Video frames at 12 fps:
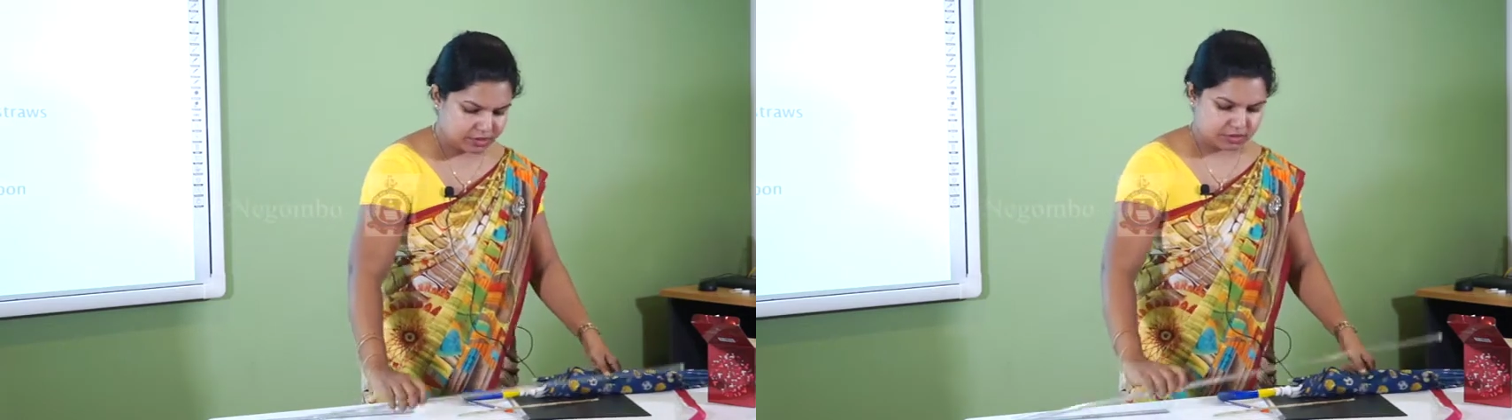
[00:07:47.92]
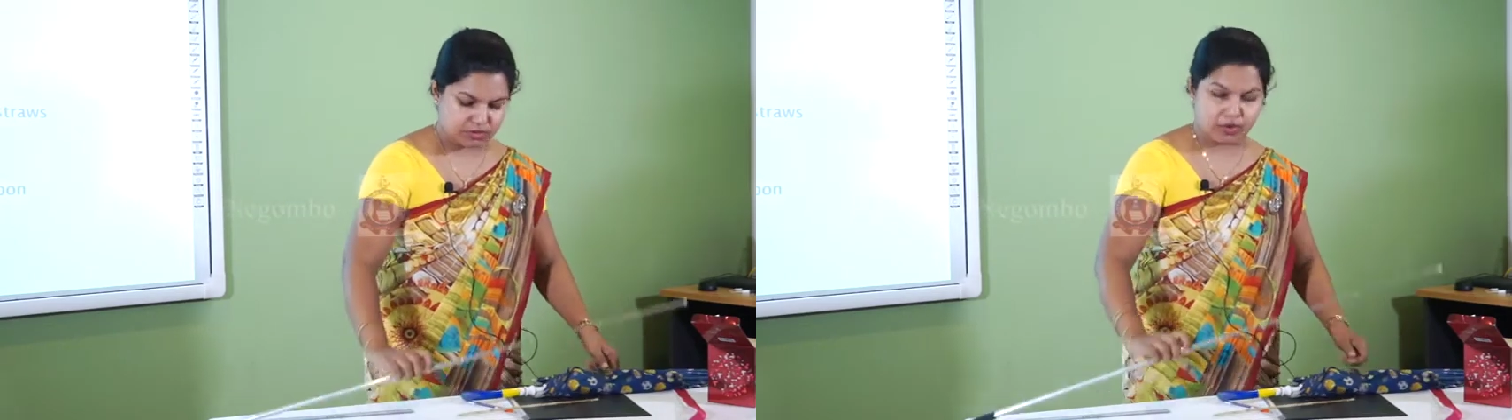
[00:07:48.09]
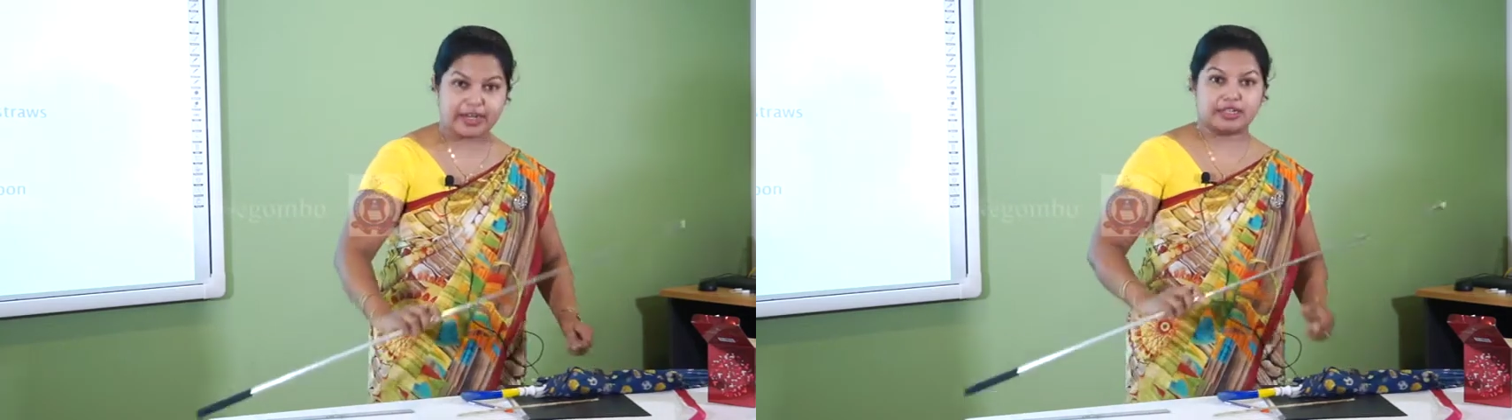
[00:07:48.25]

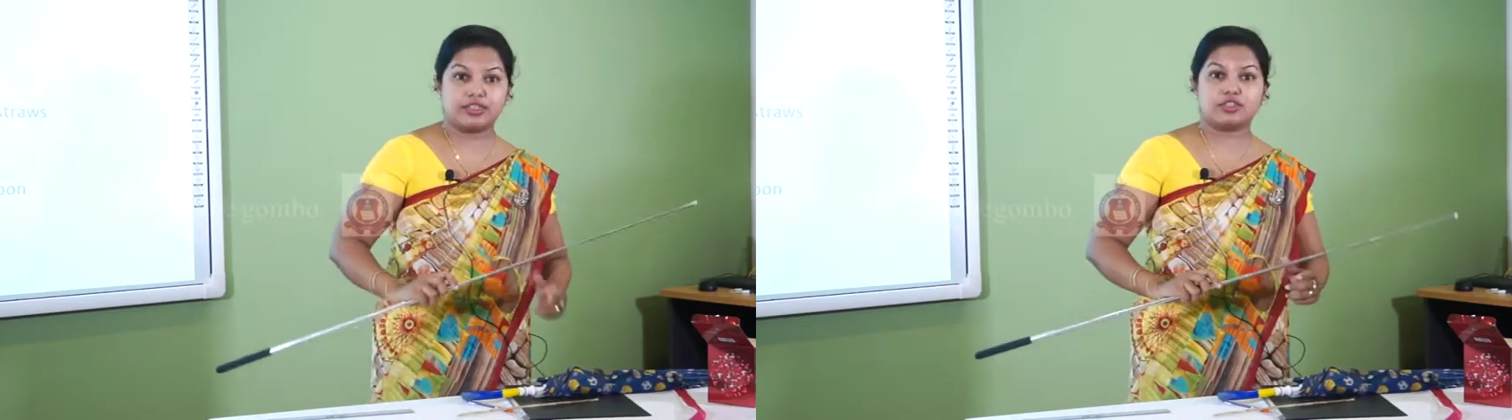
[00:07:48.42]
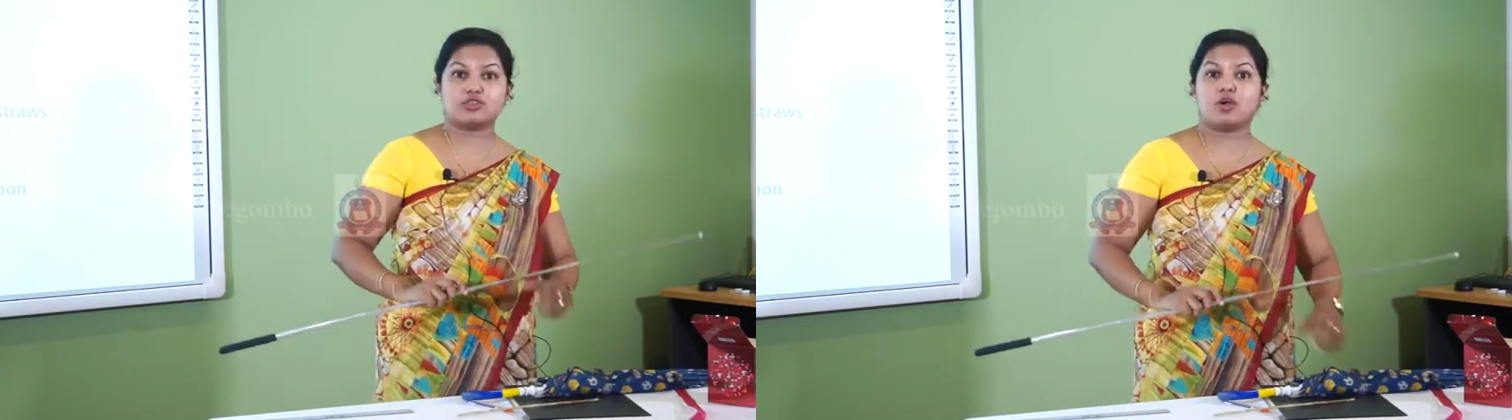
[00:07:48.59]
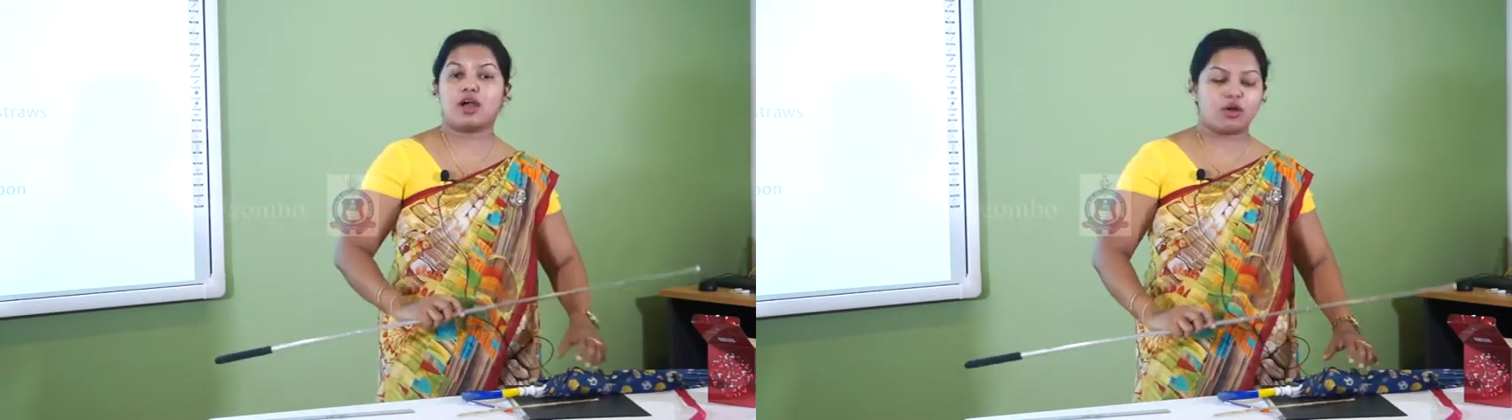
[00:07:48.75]
Right.
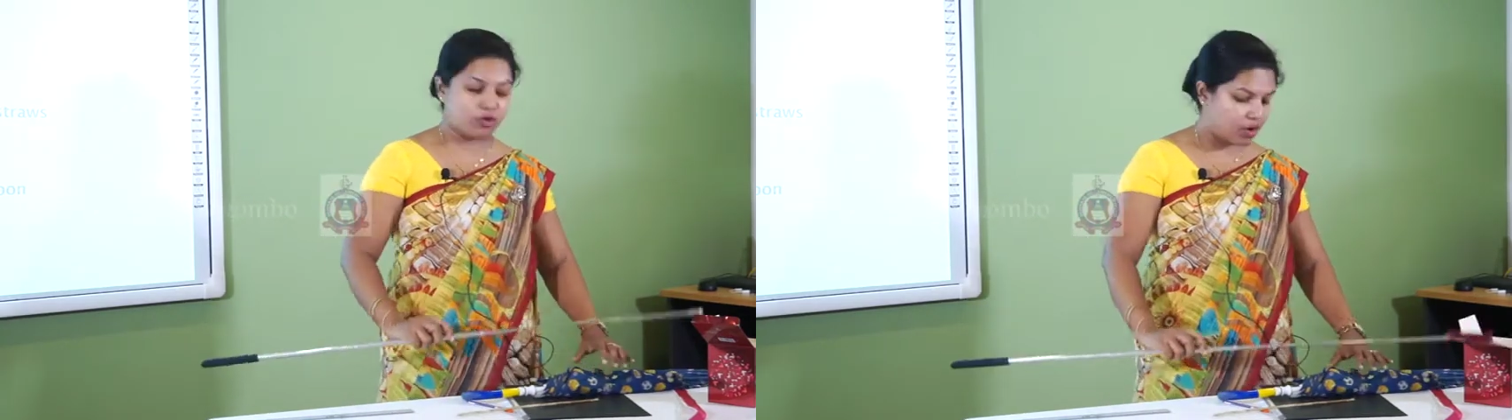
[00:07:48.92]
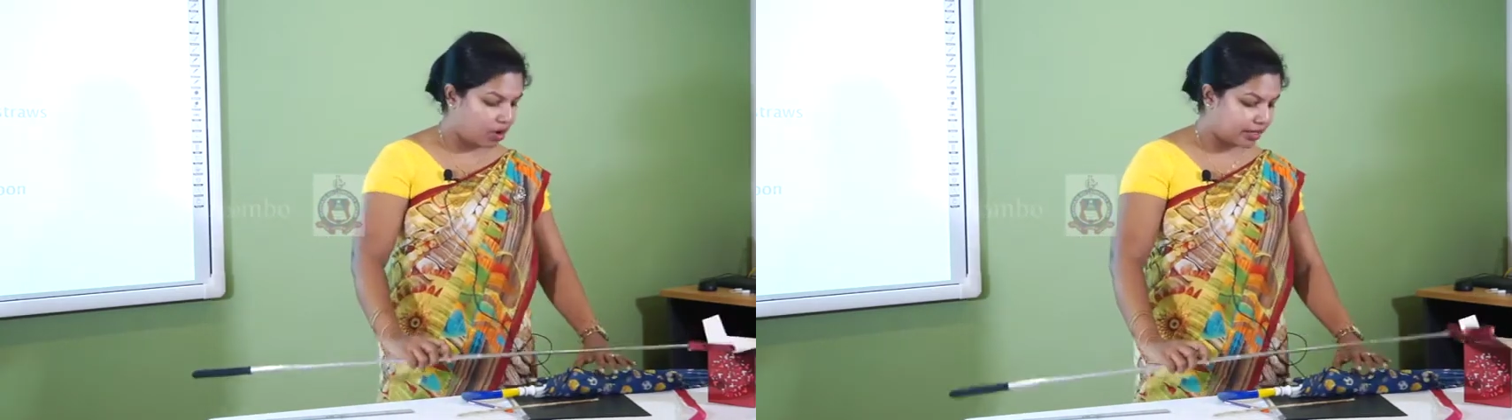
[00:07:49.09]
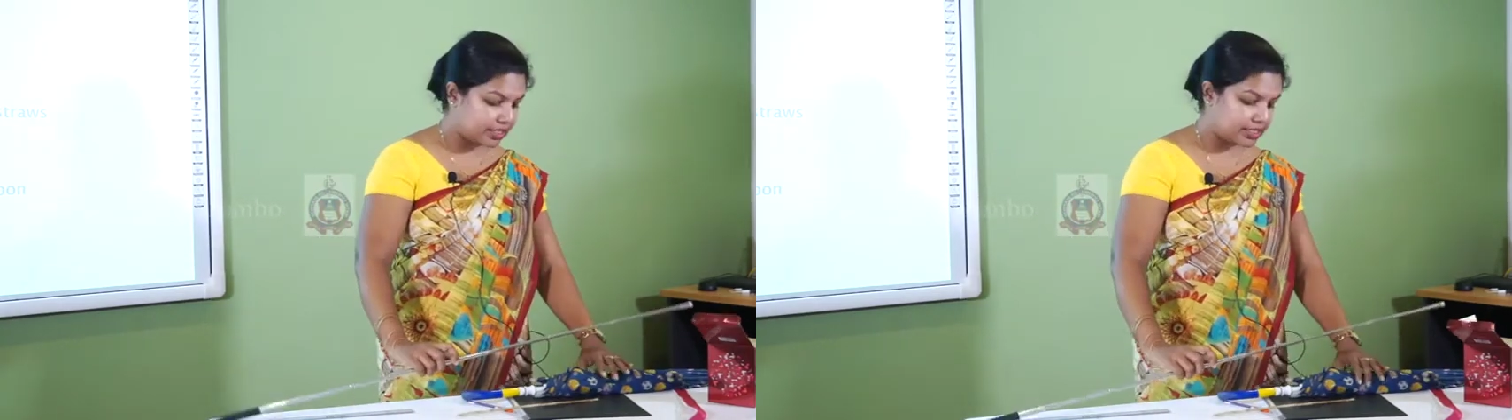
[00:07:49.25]
So how
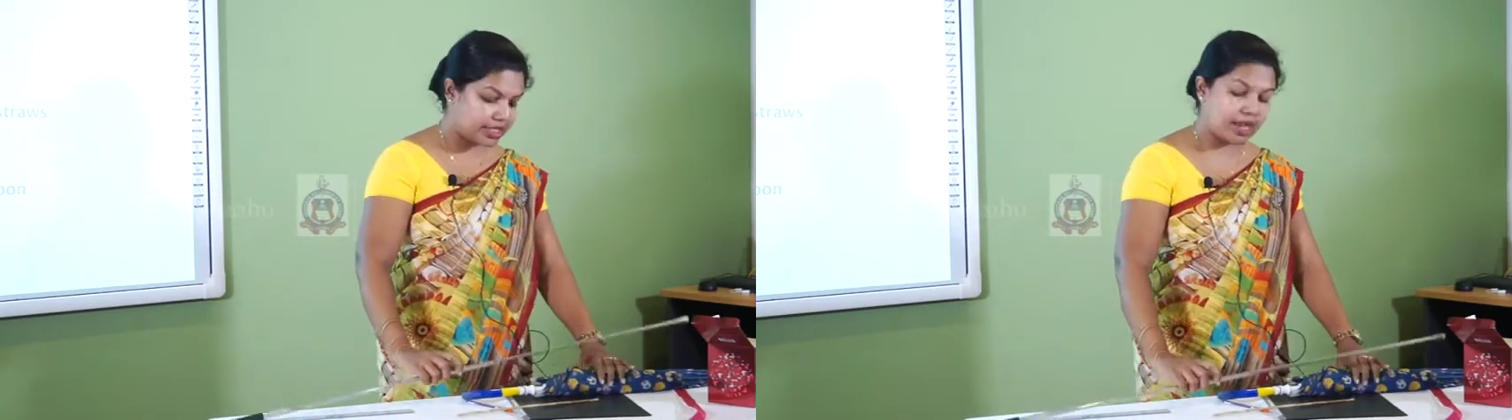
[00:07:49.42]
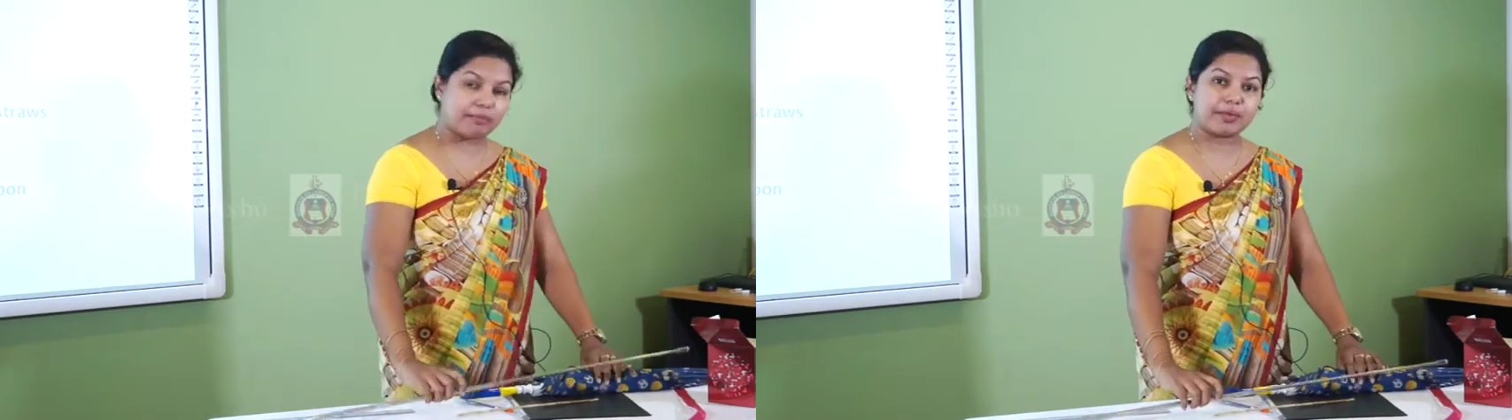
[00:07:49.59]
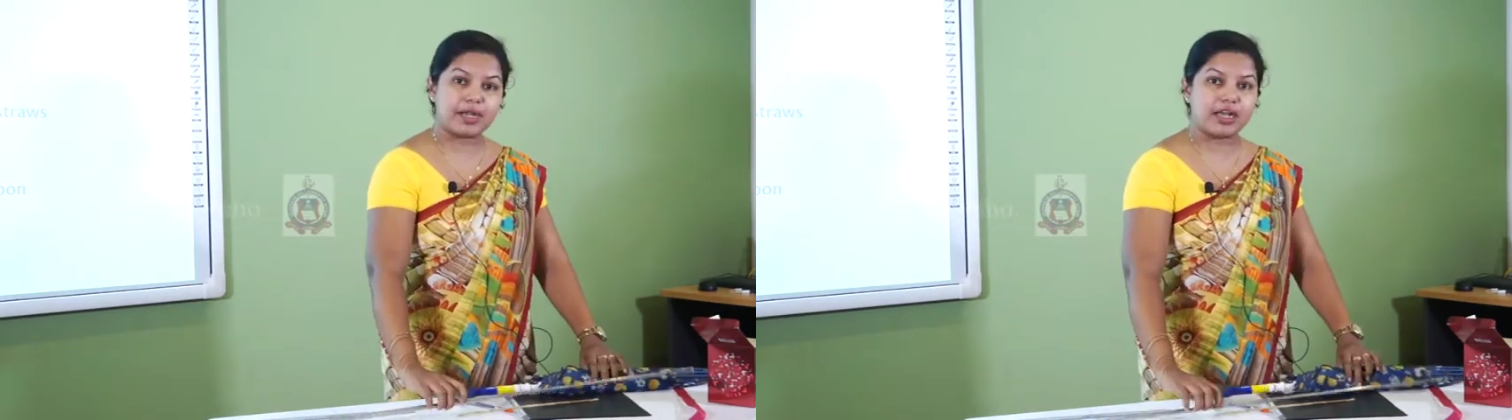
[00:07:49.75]
long is the
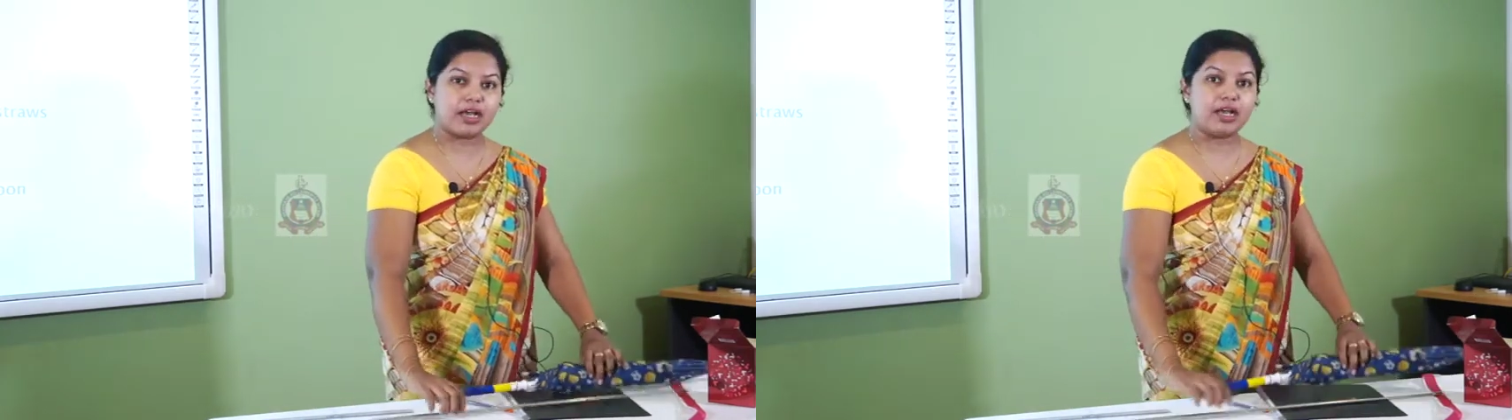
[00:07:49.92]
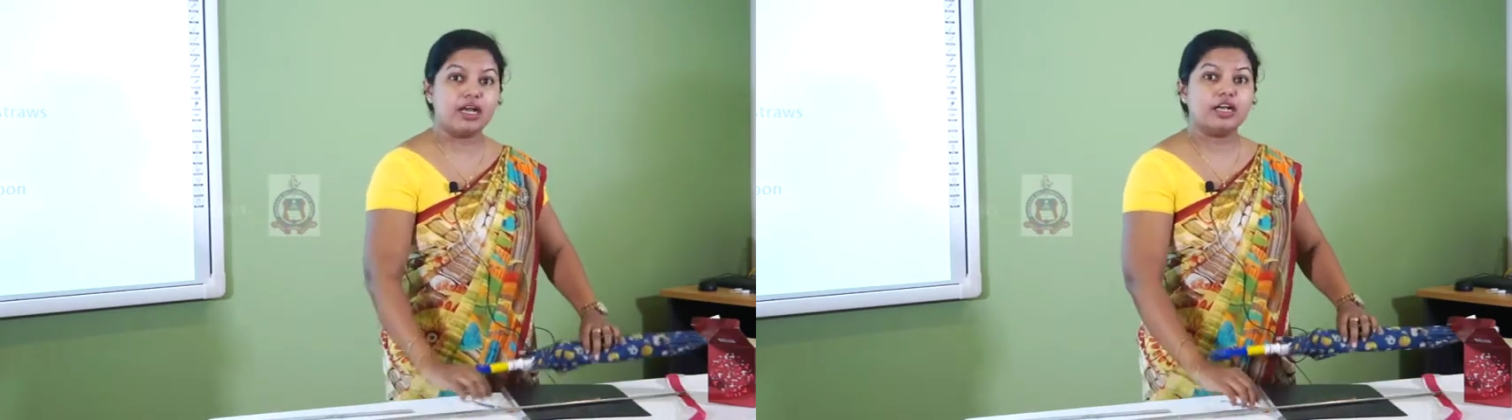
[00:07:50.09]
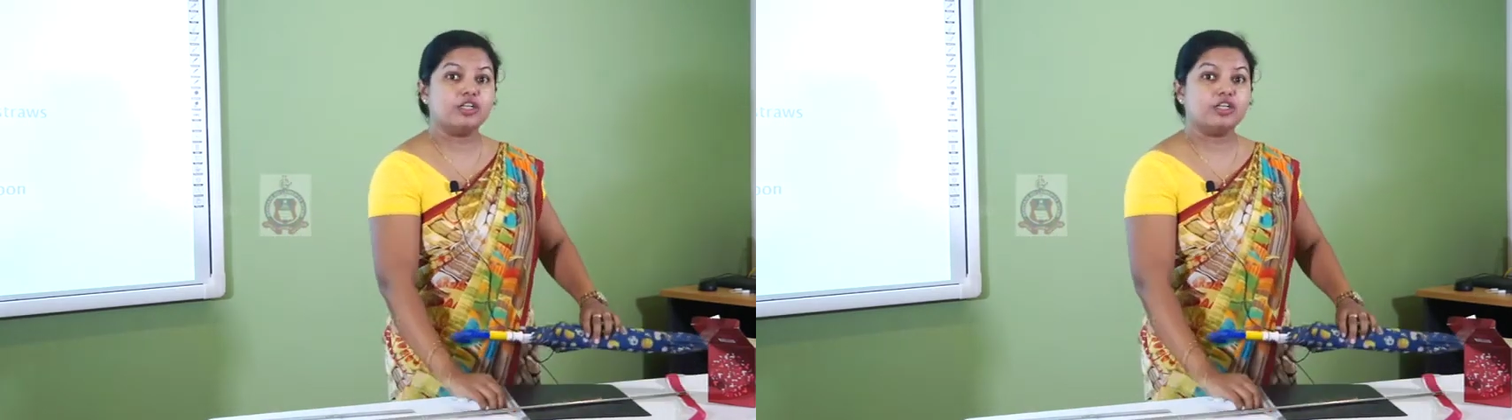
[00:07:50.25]
umbrella?